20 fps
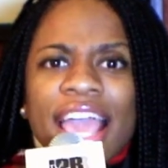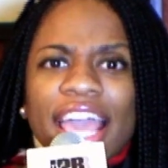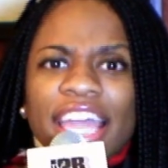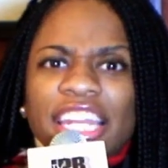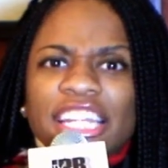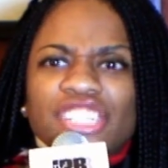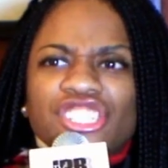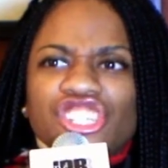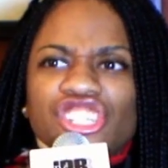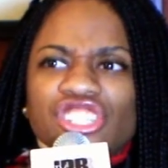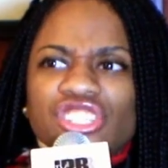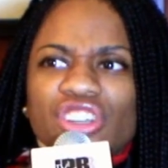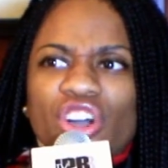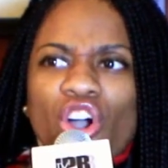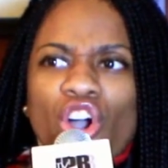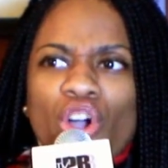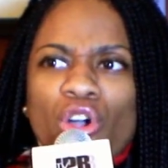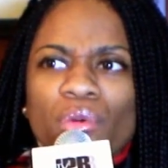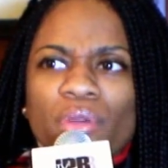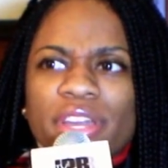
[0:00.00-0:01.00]
And it just
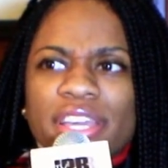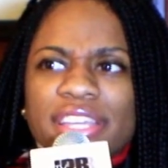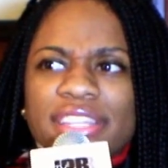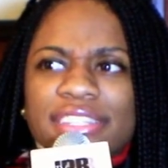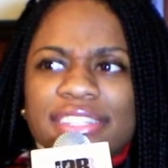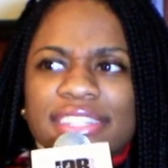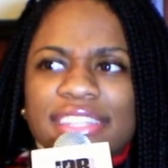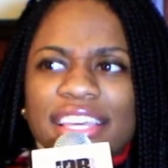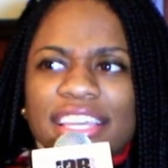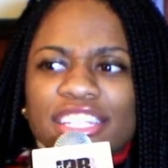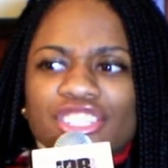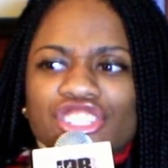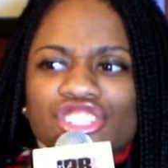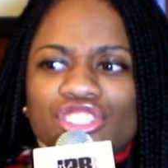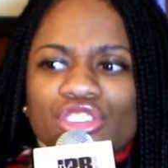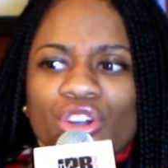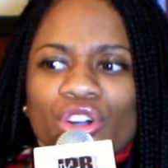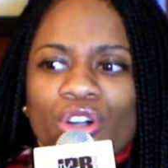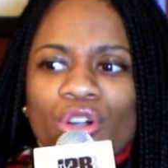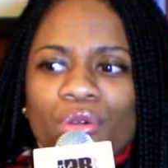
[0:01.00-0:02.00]
always
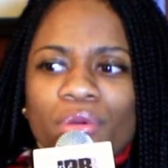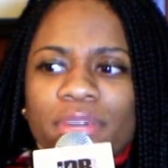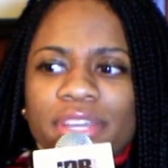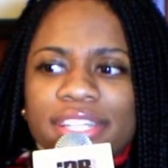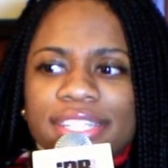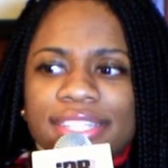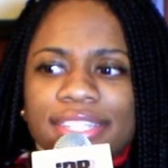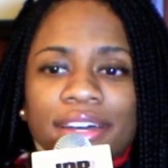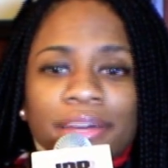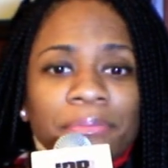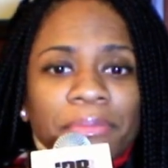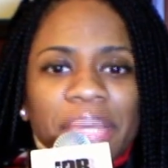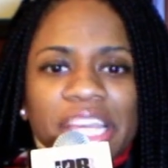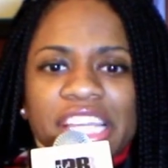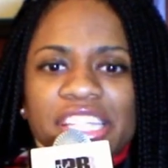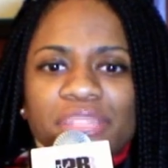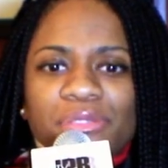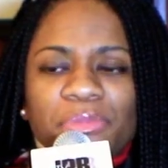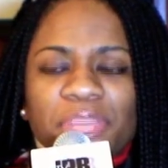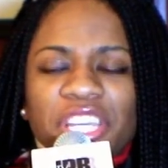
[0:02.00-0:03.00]

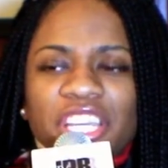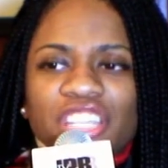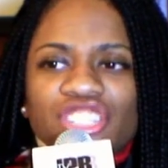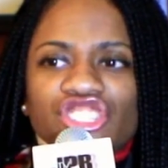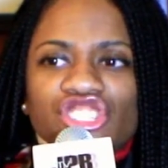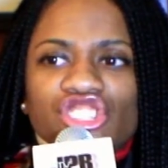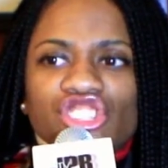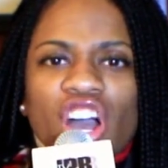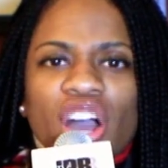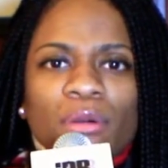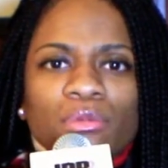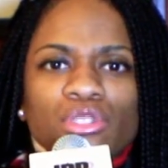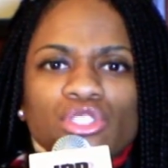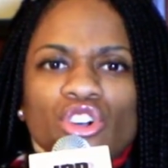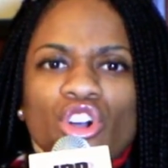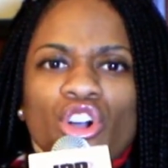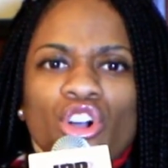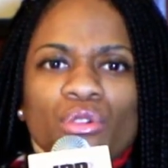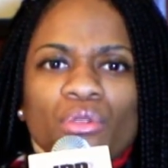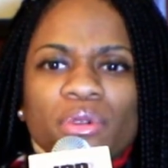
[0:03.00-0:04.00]
amazed me. I was
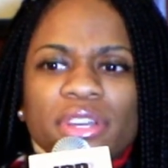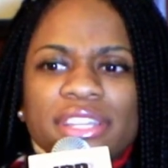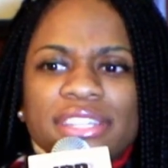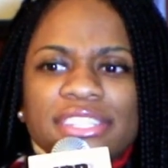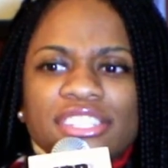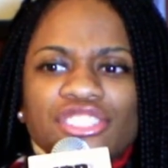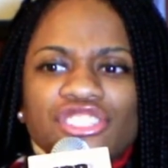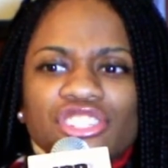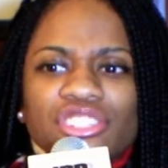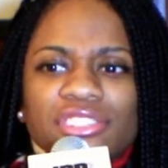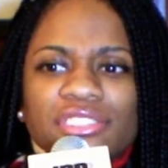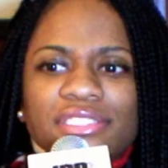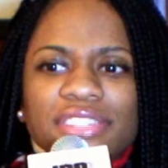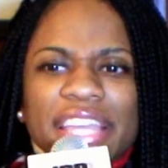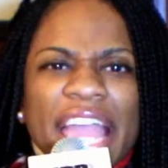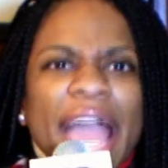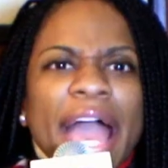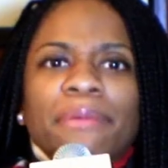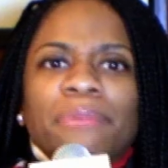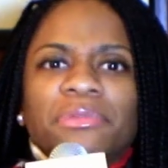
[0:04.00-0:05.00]
always just
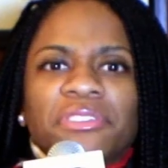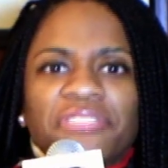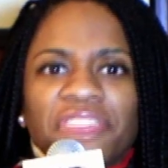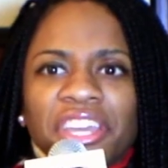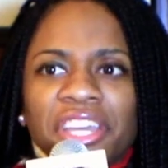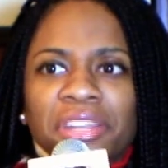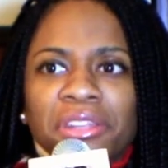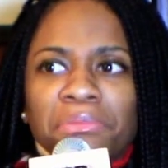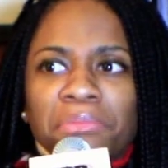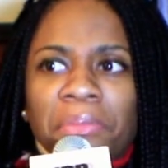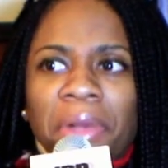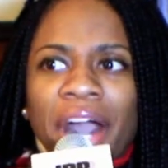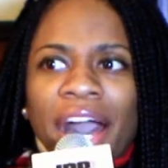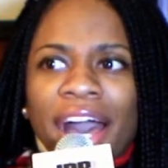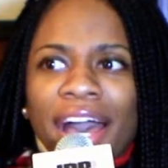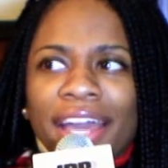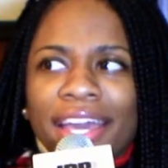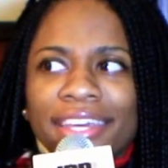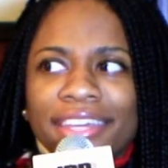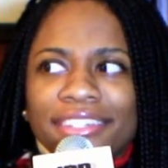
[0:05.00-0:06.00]
captivated
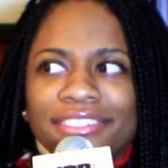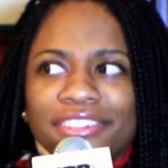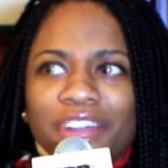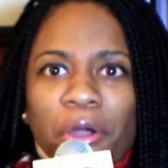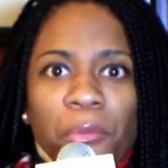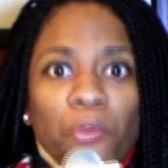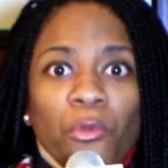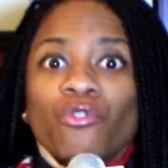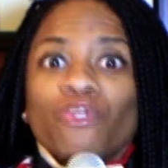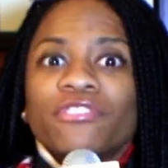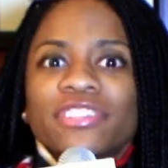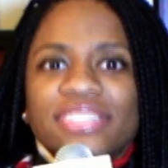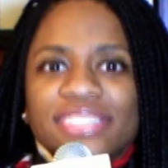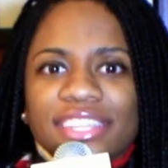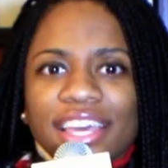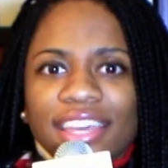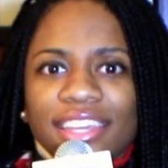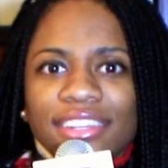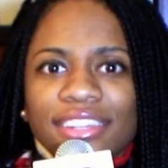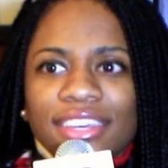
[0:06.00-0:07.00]
by a movie
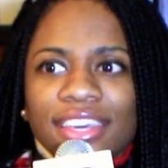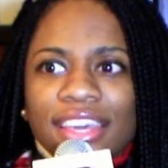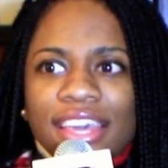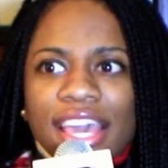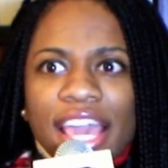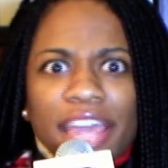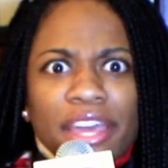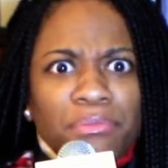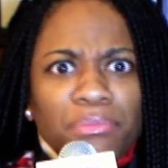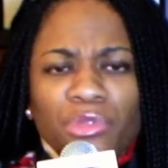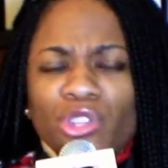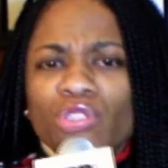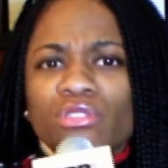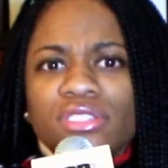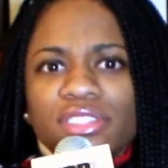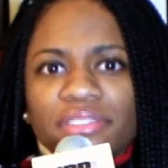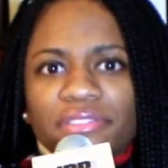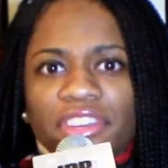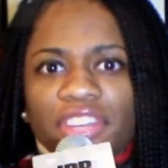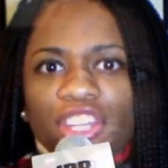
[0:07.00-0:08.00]
set and
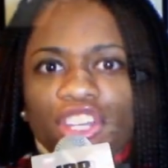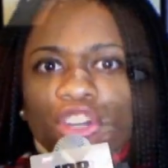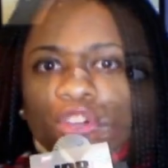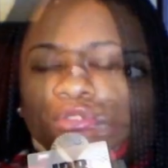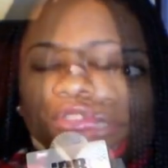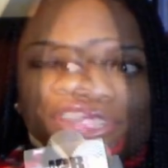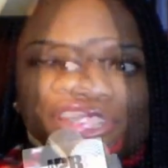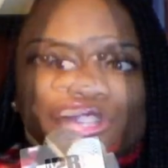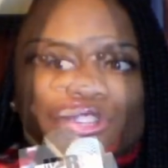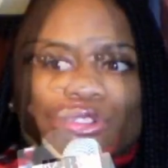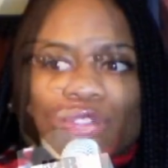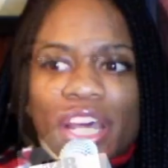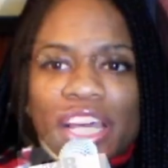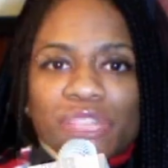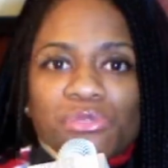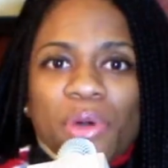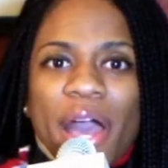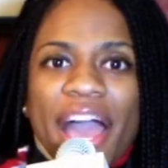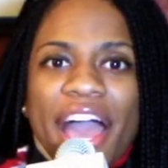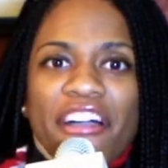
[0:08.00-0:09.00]
music videos. You know,
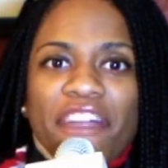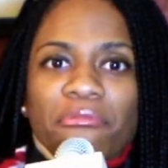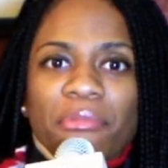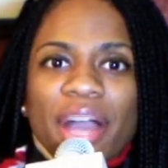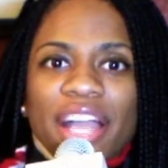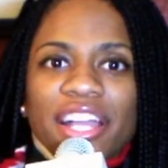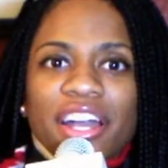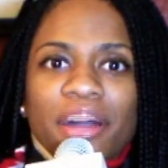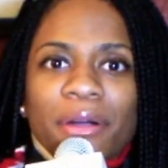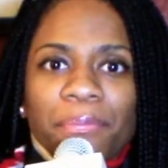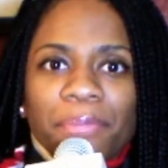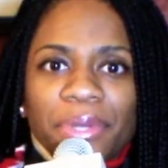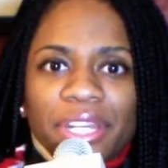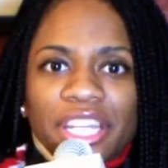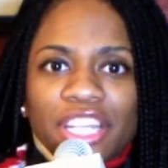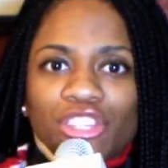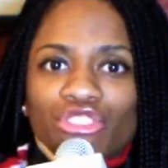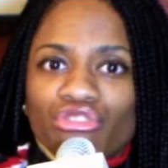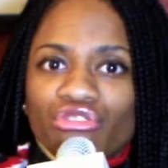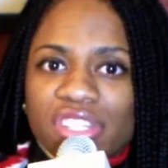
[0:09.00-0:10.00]
that's why I have my
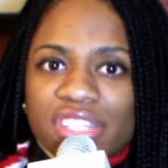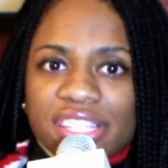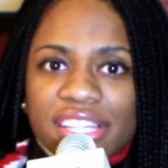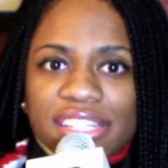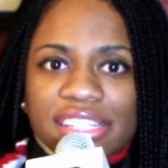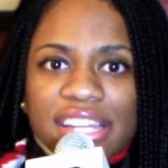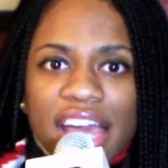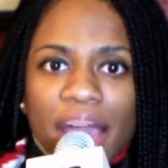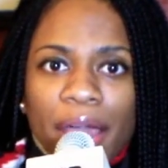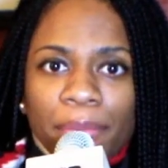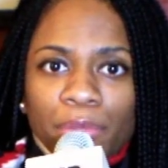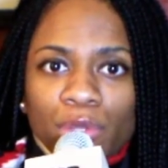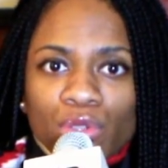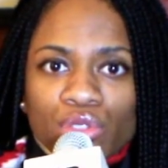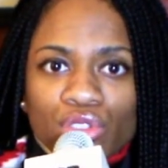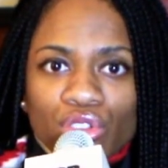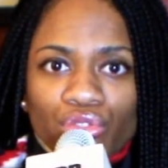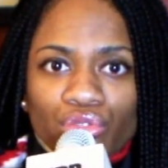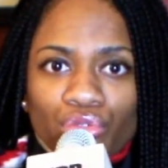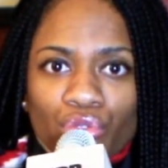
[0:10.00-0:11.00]
company, 369
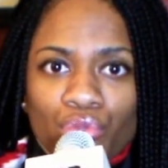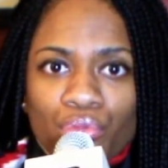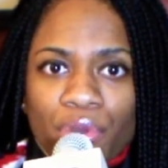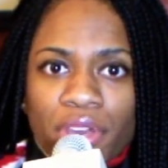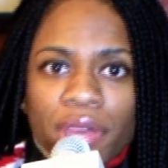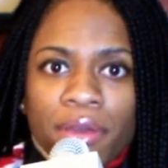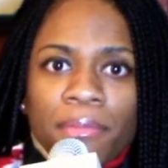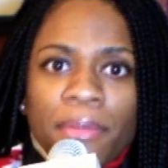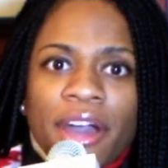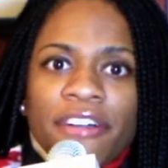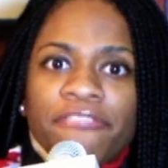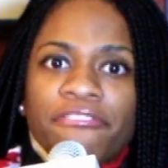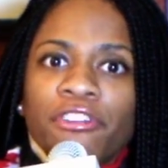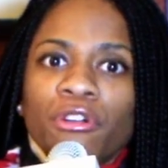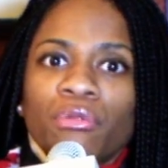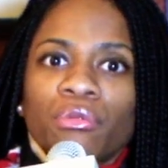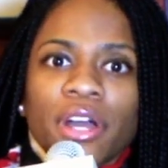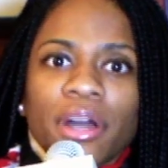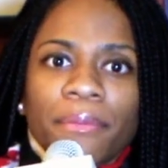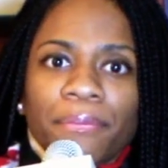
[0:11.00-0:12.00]
Music Group, and my
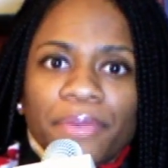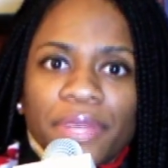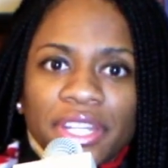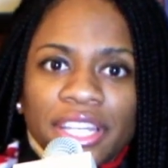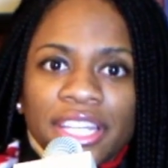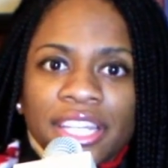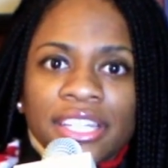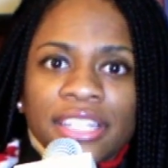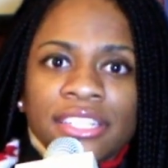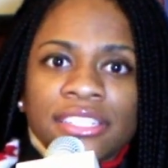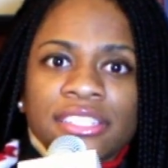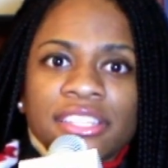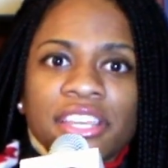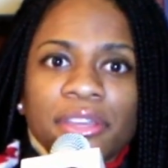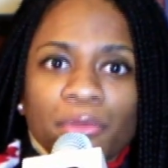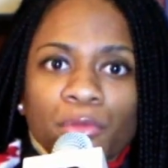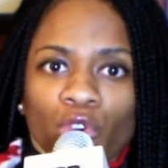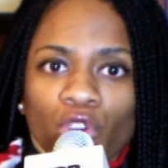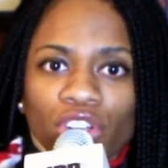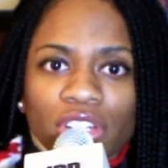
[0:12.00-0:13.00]
film company is
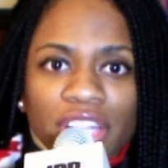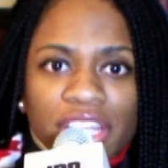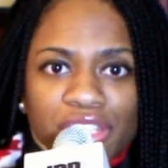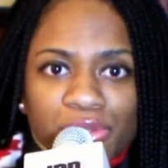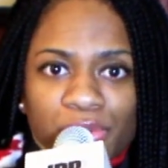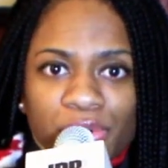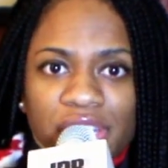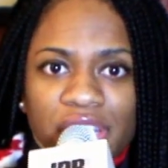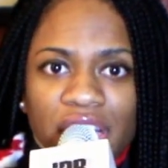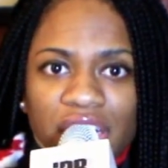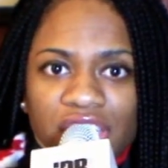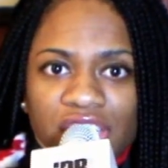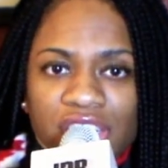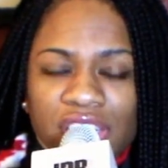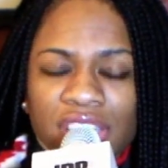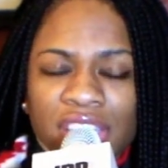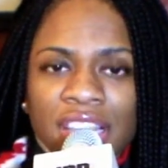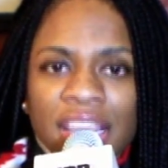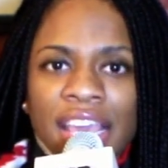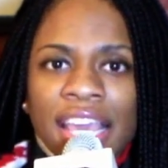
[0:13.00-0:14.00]
Kimora Lens
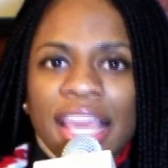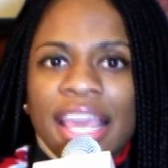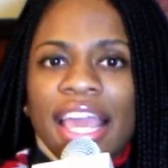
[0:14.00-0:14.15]
Productions.